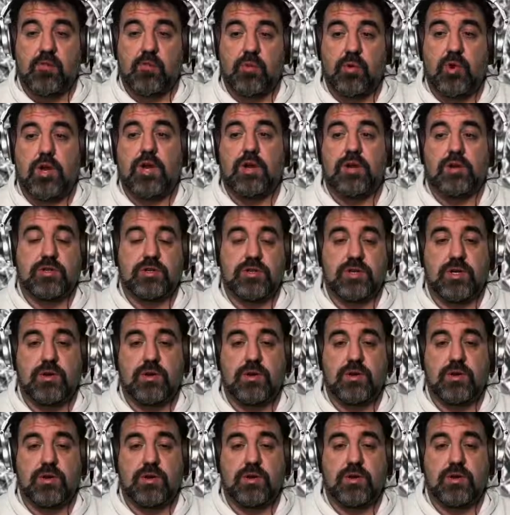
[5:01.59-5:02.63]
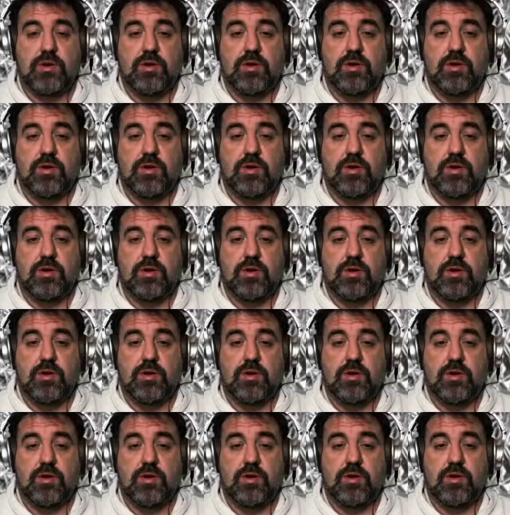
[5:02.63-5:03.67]
bringer shows and for people to
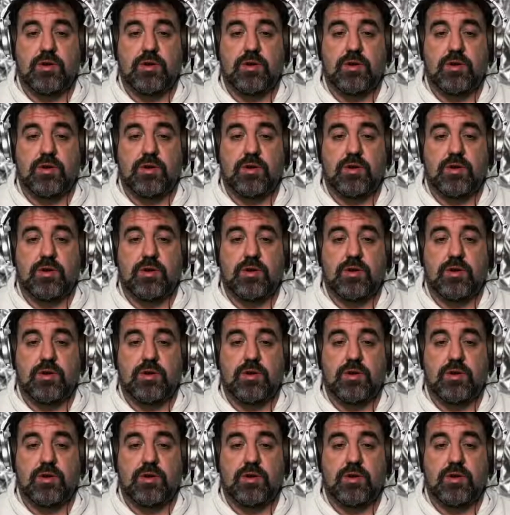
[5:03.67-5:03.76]
ask people to